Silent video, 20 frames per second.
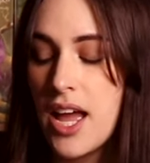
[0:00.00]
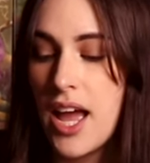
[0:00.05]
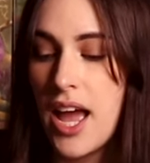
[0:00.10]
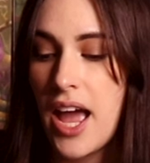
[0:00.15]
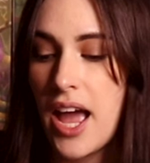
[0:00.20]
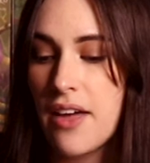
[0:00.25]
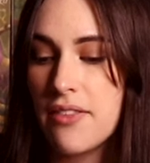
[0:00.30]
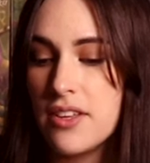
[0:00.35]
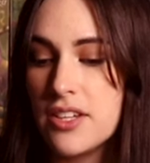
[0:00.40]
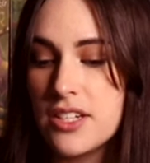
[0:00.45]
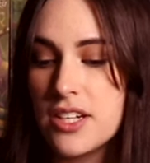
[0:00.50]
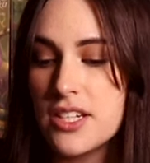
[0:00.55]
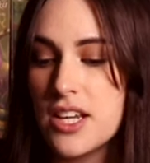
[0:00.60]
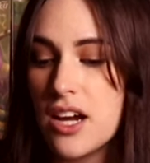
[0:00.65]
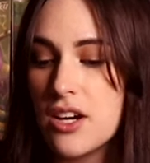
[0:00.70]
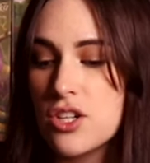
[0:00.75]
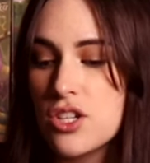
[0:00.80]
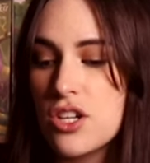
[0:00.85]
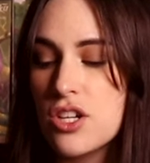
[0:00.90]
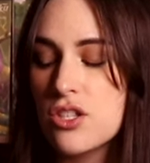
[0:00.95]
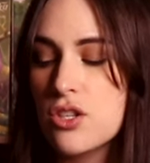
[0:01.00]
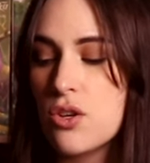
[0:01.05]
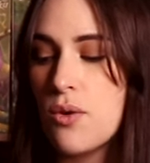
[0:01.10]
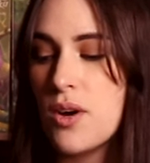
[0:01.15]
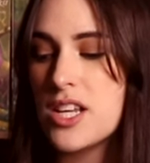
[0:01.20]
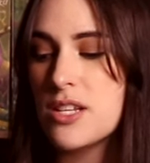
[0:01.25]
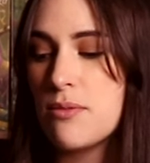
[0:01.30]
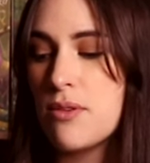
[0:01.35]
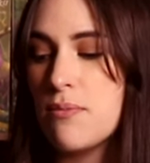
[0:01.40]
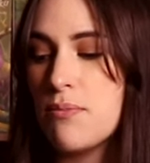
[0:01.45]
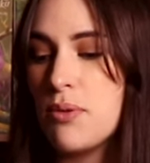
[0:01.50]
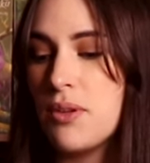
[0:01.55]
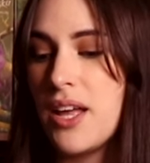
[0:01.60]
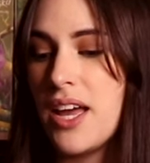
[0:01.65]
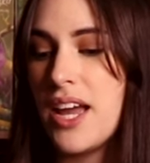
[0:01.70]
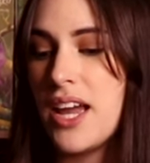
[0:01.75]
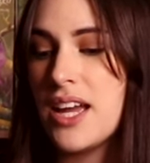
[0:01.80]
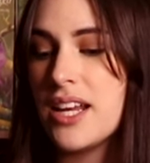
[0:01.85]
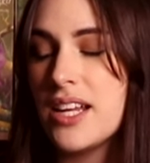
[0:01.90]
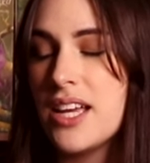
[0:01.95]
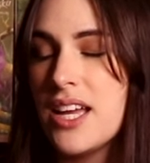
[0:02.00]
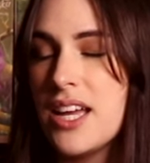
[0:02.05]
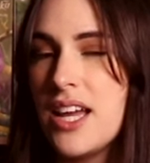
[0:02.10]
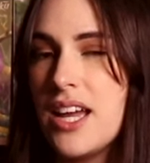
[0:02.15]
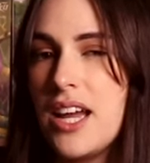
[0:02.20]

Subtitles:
And the deduction is going to be played